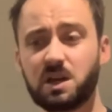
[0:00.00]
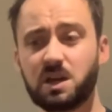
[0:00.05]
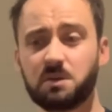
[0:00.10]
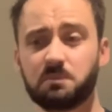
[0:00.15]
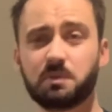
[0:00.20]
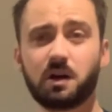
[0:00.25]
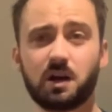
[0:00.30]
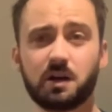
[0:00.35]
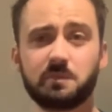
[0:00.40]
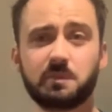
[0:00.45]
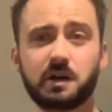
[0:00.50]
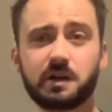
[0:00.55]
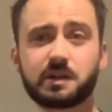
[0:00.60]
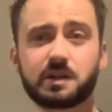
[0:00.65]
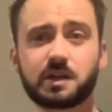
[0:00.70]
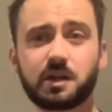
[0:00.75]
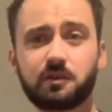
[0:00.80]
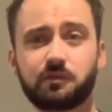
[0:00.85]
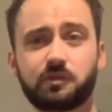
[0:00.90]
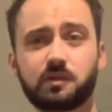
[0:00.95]
but I might
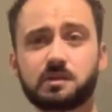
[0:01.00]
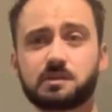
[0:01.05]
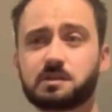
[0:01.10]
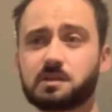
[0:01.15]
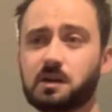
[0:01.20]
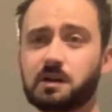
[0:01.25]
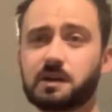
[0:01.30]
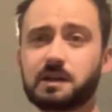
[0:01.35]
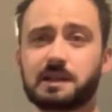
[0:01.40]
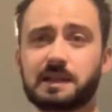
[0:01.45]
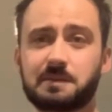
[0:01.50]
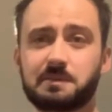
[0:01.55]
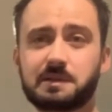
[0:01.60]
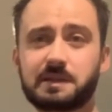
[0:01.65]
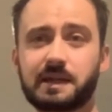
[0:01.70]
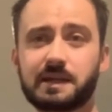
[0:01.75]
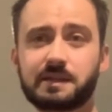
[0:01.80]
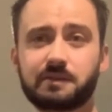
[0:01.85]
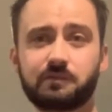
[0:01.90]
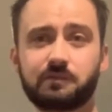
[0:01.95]
go for a diet
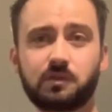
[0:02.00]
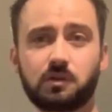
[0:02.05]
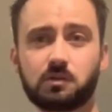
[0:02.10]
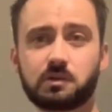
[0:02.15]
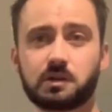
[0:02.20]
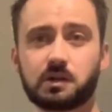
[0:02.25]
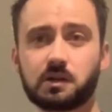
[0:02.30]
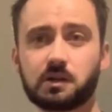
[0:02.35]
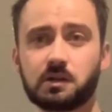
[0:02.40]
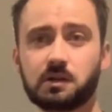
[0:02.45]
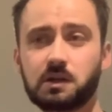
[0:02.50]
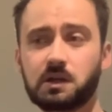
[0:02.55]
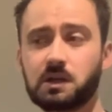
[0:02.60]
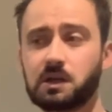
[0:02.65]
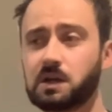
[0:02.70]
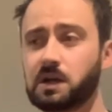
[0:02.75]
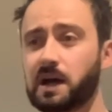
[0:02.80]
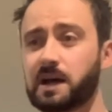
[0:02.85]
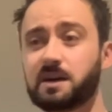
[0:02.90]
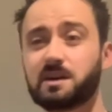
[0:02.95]
lemonade and vodka.
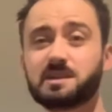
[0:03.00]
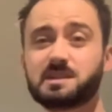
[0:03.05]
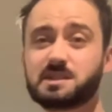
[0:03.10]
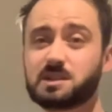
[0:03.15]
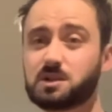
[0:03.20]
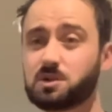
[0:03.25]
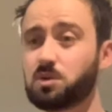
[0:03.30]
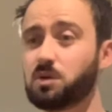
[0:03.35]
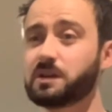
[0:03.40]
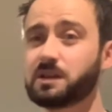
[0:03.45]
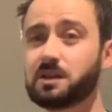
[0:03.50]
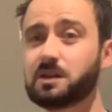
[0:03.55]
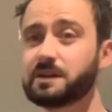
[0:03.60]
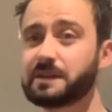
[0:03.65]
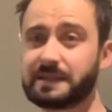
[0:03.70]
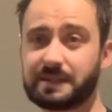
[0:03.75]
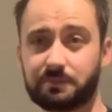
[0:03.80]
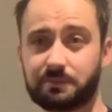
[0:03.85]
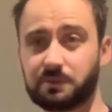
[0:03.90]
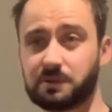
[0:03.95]
I actually quite
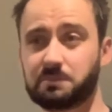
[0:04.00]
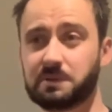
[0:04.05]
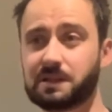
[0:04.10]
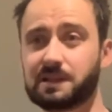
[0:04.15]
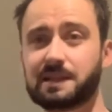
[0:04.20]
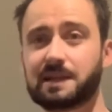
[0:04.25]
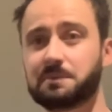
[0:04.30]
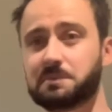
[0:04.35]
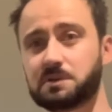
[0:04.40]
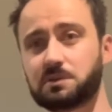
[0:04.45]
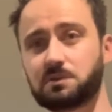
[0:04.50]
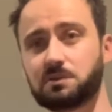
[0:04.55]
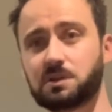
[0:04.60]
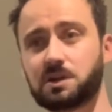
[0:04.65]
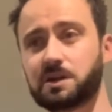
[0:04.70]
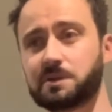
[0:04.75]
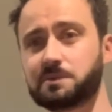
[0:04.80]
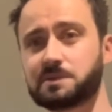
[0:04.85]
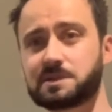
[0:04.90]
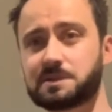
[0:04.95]
like it with a bit of lemon or
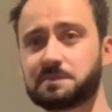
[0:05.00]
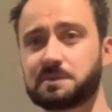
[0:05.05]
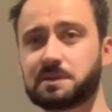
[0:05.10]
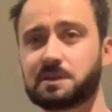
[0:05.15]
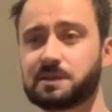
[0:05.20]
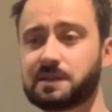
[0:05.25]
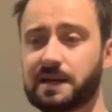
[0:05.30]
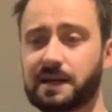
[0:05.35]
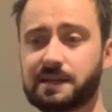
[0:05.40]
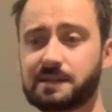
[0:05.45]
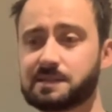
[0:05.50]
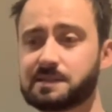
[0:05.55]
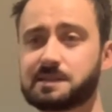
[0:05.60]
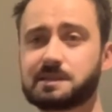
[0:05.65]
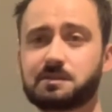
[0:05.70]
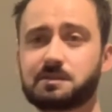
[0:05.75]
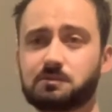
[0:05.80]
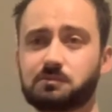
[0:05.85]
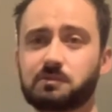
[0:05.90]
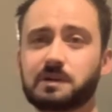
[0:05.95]
lime or something like that. It's
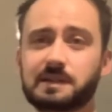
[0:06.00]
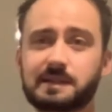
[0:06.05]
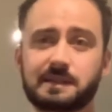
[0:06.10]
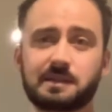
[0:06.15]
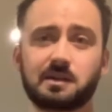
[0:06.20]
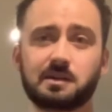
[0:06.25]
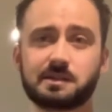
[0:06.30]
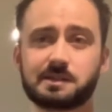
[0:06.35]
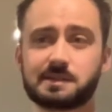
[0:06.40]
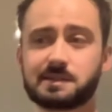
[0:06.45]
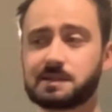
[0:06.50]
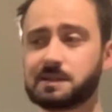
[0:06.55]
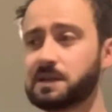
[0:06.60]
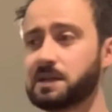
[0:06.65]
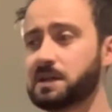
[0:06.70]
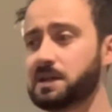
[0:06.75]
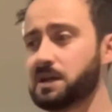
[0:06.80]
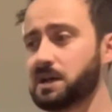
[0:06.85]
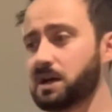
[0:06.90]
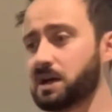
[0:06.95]
still really nice.
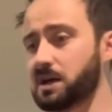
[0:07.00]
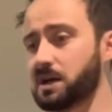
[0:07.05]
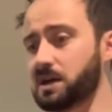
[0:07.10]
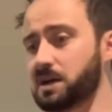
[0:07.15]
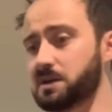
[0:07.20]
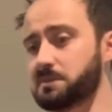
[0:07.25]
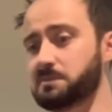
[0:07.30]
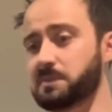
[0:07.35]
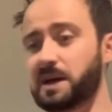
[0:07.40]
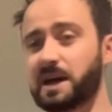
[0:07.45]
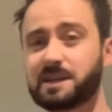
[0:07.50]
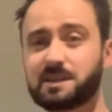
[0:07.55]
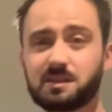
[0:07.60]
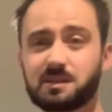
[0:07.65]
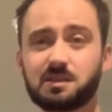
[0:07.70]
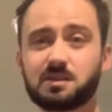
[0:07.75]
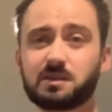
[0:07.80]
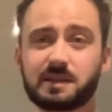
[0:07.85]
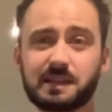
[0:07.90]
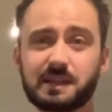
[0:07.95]
And you're
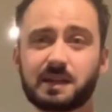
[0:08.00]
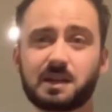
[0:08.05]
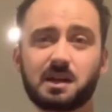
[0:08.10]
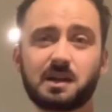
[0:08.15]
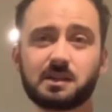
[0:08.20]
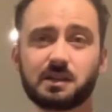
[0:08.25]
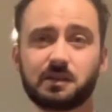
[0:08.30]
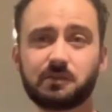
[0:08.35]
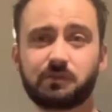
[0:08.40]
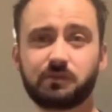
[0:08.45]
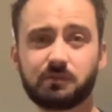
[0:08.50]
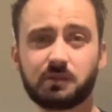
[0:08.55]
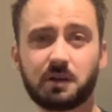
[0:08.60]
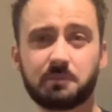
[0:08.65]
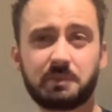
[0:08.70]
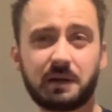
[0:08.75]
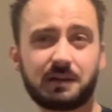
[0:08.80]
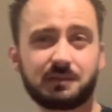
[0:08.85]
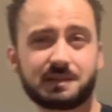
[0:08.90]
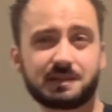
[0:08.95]
looking at kind of
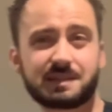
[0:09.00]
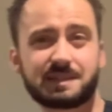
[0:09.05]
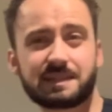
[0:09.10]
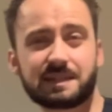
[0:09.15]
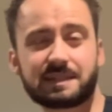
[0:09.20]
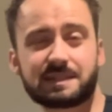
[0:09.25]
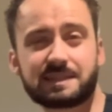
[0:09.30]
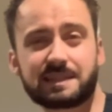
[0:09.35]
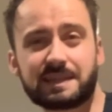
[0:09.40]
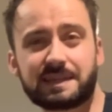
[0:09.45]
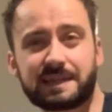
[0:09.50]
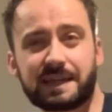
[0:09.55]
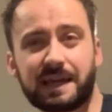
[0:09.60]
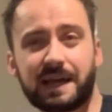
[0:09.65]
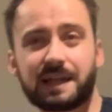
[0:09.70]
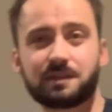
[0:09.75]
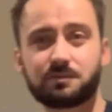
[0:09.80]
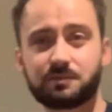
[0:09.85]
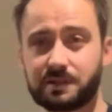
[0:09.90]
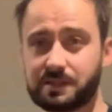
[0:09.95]
about 60
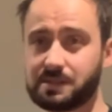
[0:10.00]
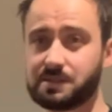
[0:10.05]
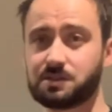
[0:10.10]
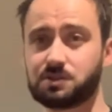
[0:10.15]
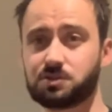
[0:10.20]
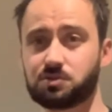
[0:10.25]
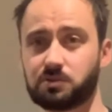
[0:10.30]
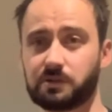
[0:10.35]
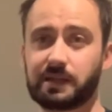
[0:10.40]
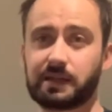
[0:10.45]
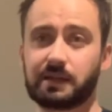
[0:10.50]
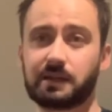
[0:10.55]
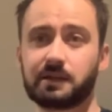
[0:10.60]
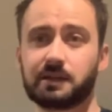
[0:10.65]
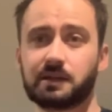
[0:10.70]
calories a drink.